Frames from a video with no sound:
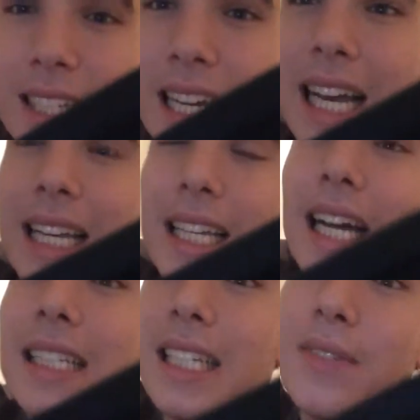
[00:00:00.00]
Hey
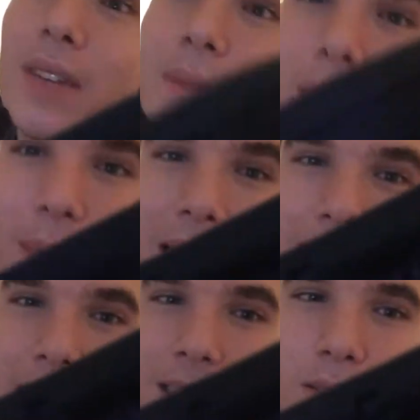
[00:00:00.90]
guys, if I'm a
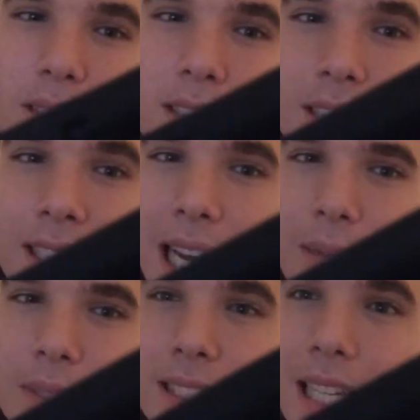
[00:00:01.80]
bisexual, I
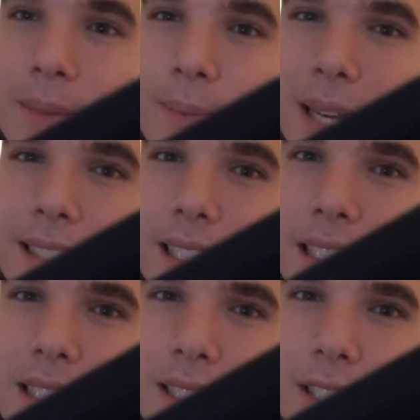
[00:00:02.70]
would say Mason.
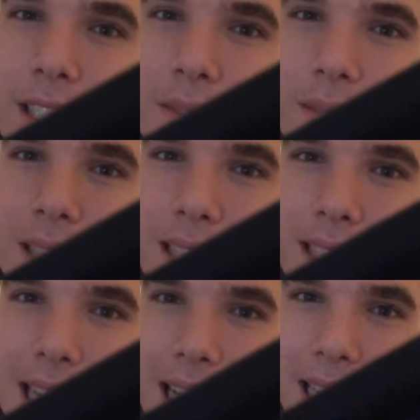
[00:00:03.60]
Do you want to
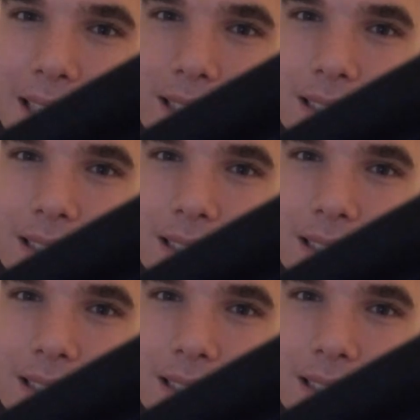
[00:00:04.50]
date?